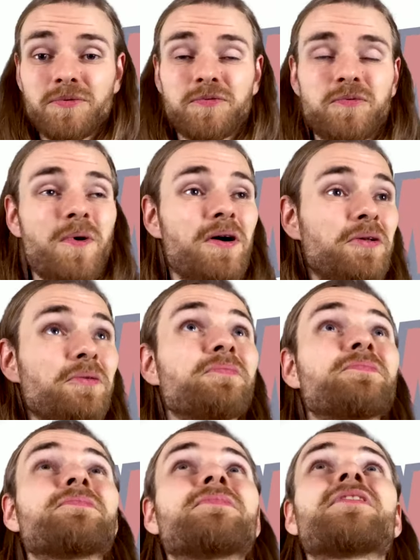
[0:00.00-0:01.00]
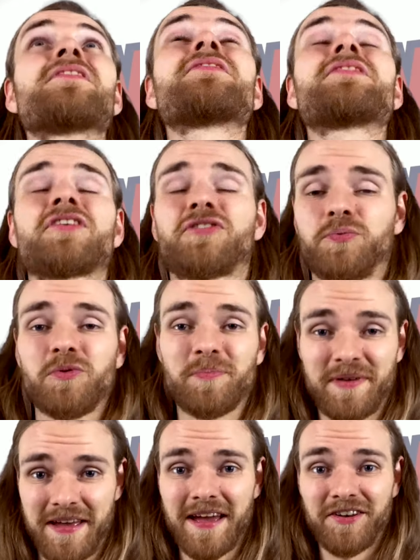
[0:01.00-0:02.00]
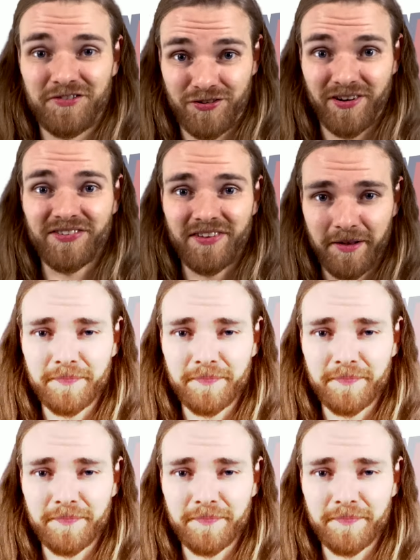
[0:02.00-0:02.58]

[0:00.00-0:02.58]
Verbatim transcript: Oof, well, this will be interesting.